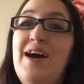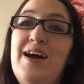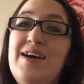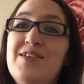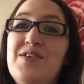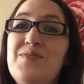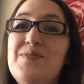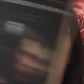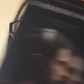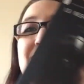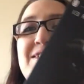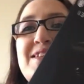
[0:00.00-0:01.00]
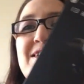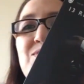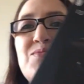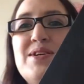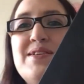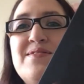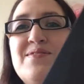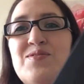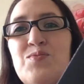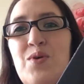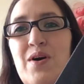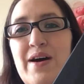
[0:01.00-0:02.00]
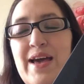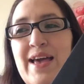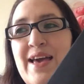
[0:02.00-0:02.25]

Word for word: and I read 13 Reasons Why.